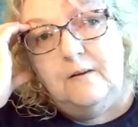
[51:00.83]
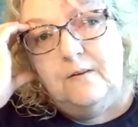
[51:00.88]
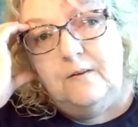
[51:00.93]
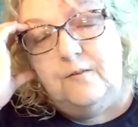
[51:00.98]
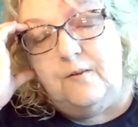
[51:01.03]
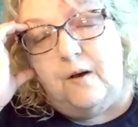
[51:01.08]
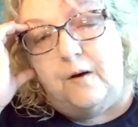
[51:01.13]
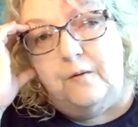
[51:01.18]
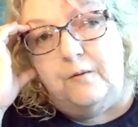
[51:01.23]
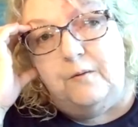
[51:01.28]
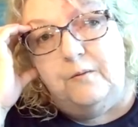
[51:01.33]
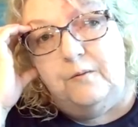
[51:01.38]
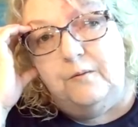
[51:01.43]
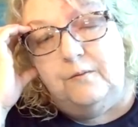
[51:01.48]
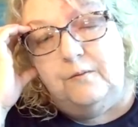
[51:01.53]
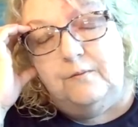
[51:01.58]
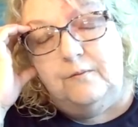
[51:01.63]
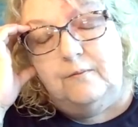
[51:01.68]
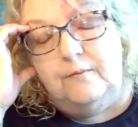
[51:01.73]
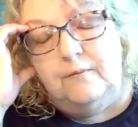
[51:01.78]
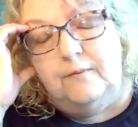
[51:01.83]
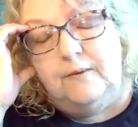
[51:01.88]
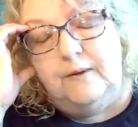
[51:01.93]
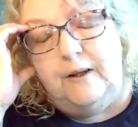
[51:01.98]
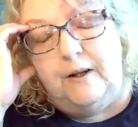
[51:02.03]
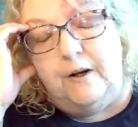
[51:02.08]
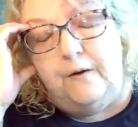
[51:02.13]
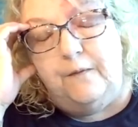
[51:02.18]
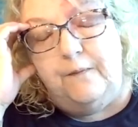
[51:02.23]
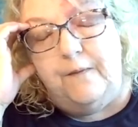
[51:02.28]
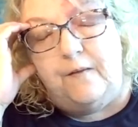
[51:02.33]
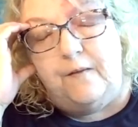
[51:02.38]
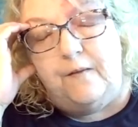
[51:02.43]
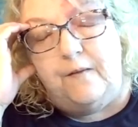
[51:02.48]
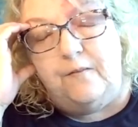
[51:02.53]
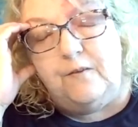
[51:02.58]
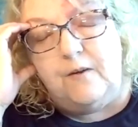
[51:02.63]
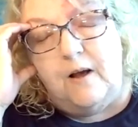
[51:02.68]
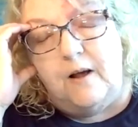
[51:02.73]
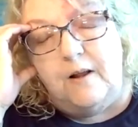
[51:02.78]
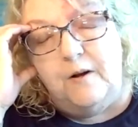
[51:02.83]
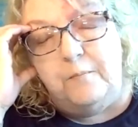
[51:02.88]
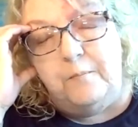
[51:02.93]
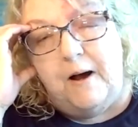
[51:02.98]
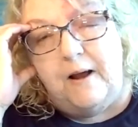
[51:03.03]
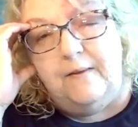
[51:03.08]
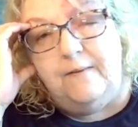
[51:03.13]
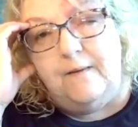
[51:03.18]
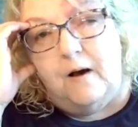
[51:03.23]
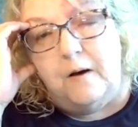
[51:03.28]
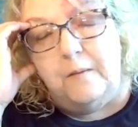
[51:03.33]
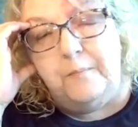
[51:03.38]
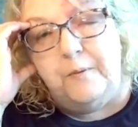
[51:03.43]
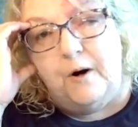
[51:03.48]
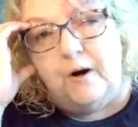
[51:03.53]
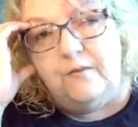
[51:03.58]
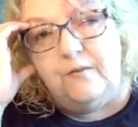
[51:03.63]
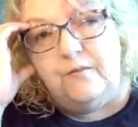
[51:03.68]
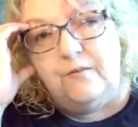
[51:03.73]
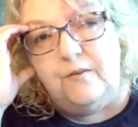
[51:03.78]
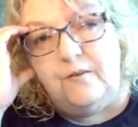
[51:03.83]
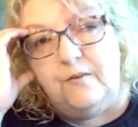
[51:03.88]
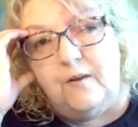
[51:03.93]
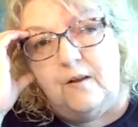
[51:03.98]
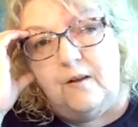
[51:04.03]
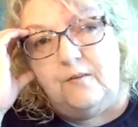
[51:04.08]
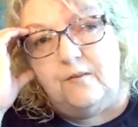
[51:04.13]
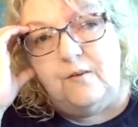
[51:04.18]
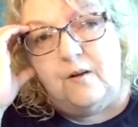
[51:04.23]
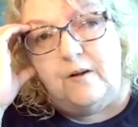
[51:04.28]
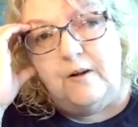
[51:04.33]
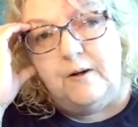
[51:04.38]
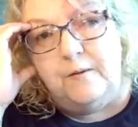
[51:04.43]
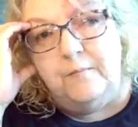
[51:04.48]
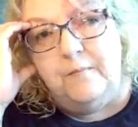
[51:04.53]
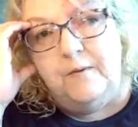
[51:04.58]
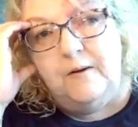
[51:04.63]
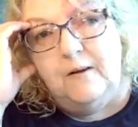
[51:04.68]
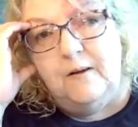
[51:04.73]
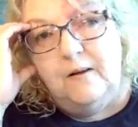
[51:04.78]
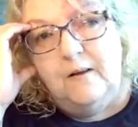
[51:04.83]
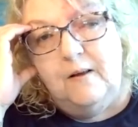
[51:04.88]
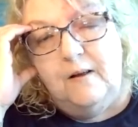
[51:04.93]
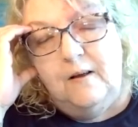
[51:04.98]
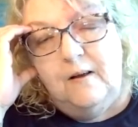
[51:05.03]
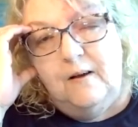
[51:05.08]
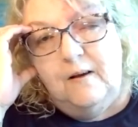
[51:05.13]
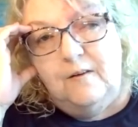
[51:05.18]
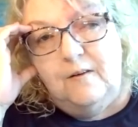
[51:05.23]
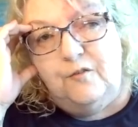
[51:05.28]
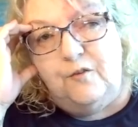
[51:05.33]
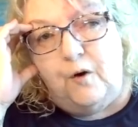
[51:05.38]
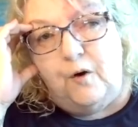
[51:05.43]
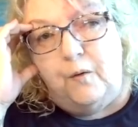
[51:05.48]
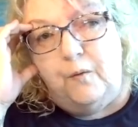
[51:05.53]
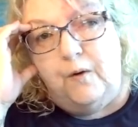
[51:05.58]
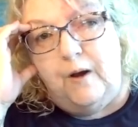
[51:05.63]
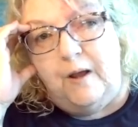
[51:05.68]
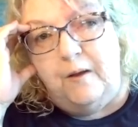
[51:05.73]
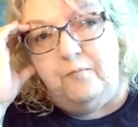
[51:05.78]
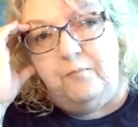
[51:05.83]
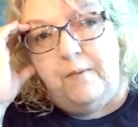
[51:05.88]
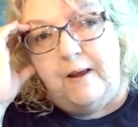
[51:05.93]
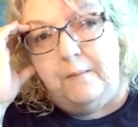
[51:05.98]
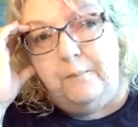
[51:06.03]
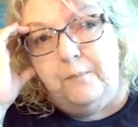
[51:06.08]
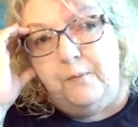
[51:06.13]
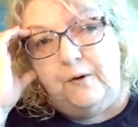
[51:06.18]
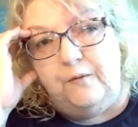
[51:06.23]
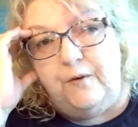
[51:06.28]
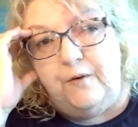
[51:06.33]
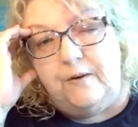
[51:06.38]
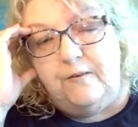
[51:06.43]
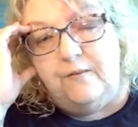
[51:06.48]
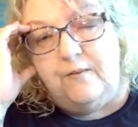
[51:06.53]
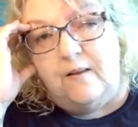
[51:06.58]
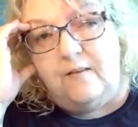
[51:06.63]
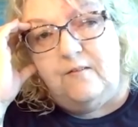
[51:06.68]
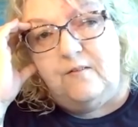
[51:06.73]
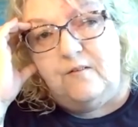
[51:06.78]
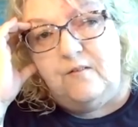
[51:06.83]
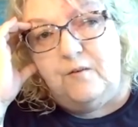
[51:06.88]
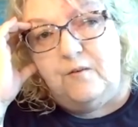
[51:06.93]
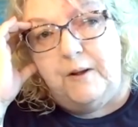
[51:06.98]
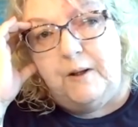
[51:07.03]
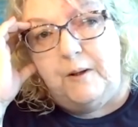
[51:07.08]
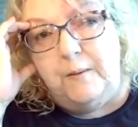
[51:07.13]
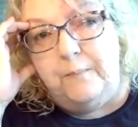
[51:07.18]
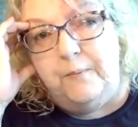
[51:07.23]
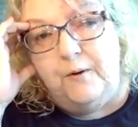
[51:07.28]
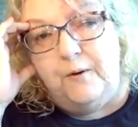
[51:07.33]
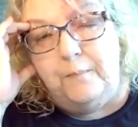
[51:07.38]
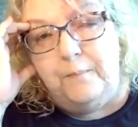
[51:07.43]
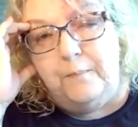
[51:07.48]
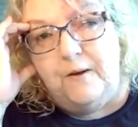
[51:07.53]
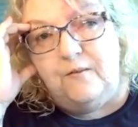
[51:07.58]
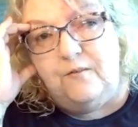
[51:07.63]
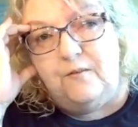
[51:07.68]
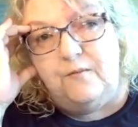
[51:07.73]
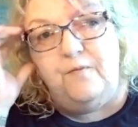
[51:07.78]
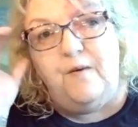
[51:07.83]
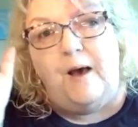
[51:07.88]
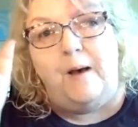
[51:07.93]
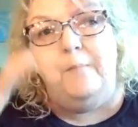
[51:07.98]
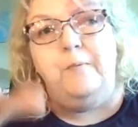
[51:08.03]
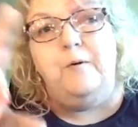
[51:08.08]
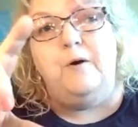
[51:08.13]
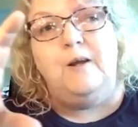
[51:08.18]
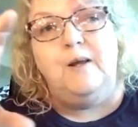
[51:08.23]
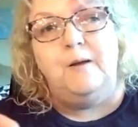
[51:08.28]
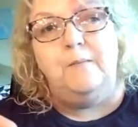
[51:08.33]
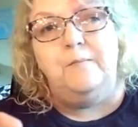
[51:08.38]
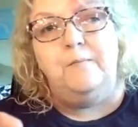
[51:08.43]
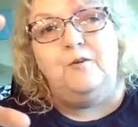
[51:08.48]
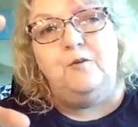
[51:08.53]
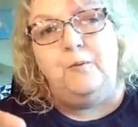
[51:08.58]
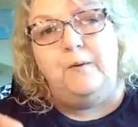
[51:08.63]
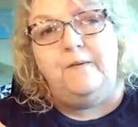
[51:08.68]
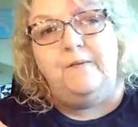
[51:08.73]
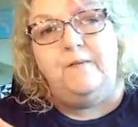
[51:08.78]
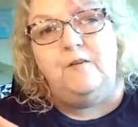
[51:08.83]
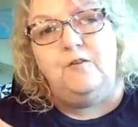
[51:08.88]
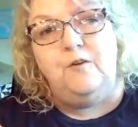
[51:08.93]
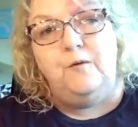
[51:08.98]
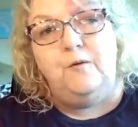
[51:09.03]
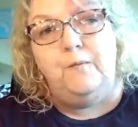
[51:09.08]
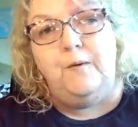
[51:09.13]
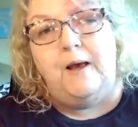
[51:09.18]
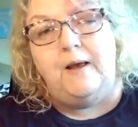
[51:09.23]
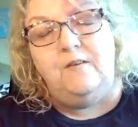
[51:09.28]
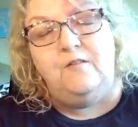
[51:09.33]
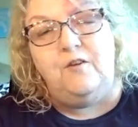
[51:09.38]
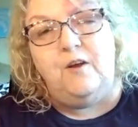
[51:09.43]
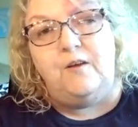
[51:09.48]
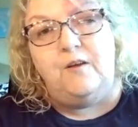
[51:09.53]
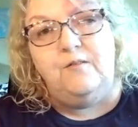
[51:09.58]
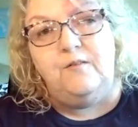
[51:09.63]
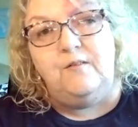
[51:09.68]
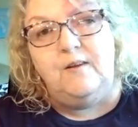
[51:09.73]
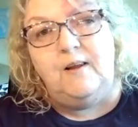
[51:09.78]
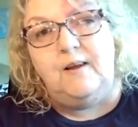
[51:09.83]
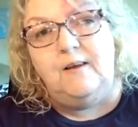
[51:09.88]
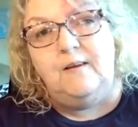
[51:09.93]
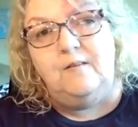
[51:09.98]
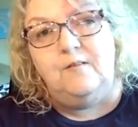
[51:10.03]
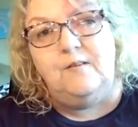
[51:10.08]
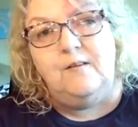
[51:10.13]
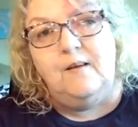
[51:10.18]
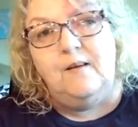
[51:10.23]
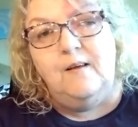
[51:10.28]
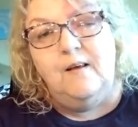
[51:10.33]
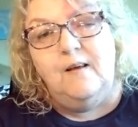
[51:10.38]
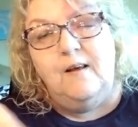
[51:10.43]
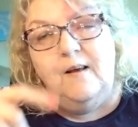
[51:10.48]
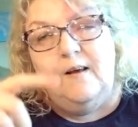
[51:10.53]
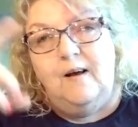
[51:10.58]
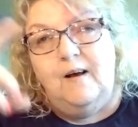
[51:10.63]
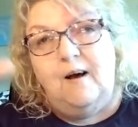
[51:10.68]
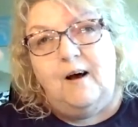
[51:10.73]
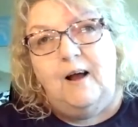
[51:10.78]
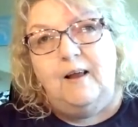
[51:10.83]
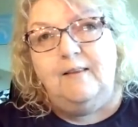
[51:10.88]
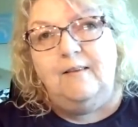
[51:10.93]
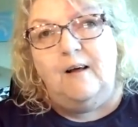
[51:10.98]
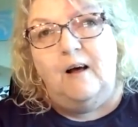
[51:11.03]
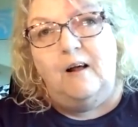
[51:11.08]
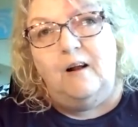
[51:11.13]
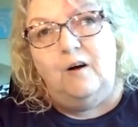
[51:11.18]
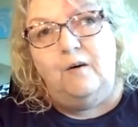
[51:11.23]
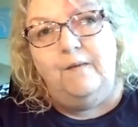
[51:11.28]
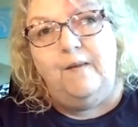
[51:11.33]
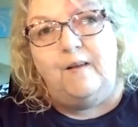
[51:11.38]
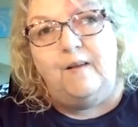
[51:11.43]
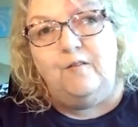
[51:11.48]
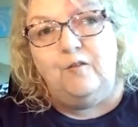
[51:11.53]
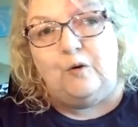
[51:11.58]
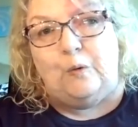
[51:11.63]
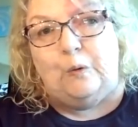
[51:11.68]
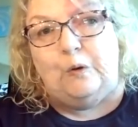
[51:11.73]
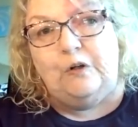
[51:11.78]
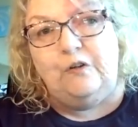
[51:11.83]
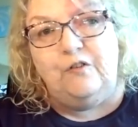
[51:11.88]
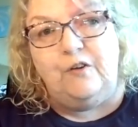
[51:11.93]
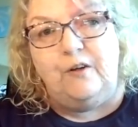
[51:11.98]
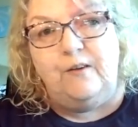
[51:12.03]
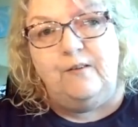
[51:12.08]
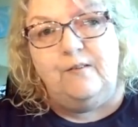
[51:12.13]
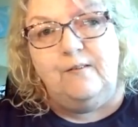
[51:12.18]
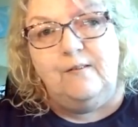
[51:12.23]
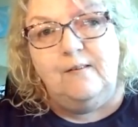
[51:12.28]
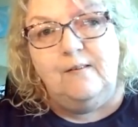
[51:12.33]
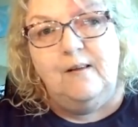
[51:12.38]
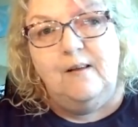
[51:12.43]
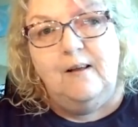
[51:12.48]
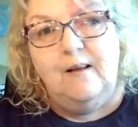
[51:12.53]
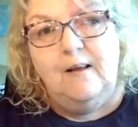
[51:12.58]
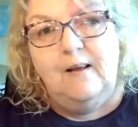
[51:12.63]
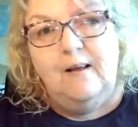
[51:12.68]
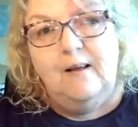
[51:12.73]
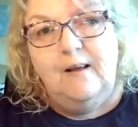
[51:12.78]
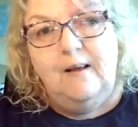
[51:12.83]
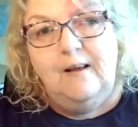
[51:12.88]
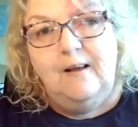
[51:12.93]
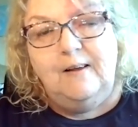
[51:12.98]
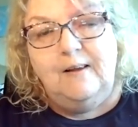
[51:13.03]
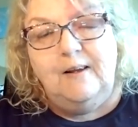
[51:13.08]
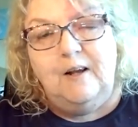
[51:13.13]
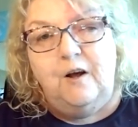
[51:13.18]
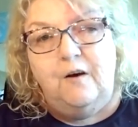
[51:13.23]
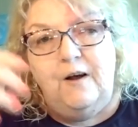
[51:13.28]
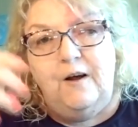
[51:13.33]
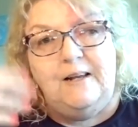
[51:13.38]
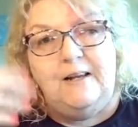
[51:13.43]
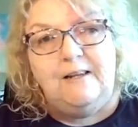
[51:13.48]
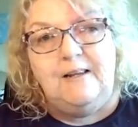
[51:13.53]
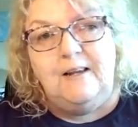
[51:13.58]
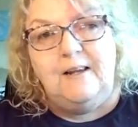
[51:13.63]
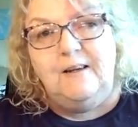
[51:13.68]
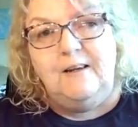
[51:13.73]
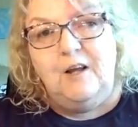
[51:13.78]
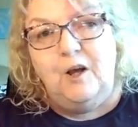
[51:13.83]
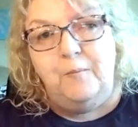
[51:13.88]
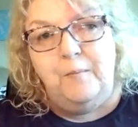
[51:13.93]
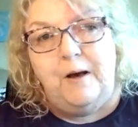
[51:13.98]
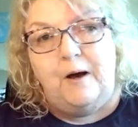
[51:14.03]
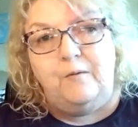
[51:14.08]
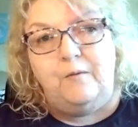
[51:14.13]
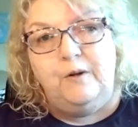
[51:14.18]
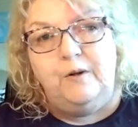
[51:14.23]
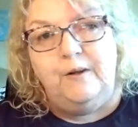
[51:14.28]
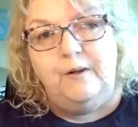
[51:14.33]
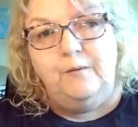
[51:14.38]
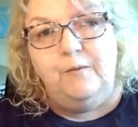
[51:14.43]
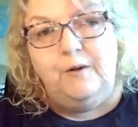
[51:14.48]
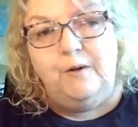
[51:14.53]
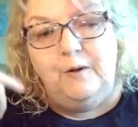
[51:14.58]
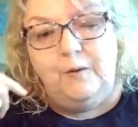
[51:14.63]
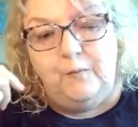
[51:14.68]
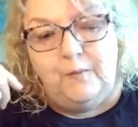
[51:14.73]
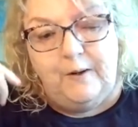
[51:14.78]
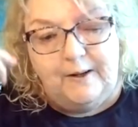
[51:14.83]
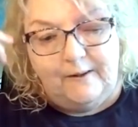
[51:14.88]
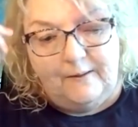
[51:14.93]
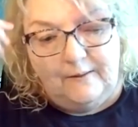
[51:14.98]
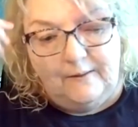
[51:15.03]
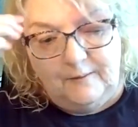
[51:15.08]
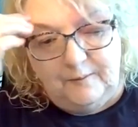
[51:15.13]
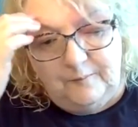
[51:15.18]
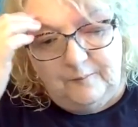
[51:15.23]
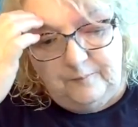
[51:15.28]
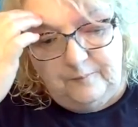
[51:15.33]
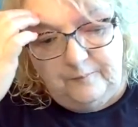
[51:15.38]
So, that's kind of my thought process on them. So it made perfect sense to me to put a piece of fabric in between the two HSTs. I thought, oh, that's gorgeous, and it did come out really, really well.